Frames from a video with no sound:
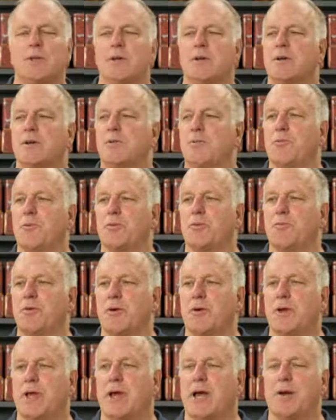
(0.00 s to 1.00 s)
we're
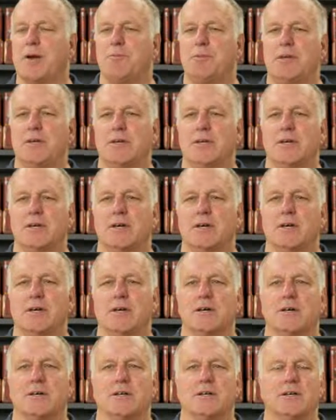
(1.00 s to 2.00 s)
very happy.
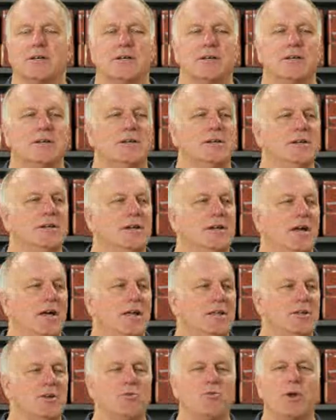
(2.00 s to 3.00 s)
Had a
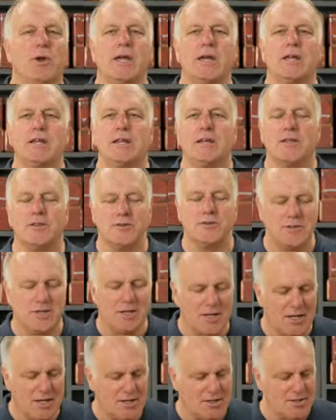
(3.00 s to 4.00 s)
little rain the other
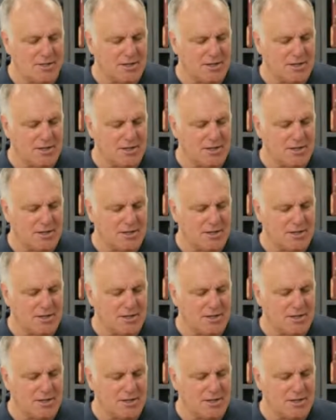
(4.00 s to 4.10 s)
day,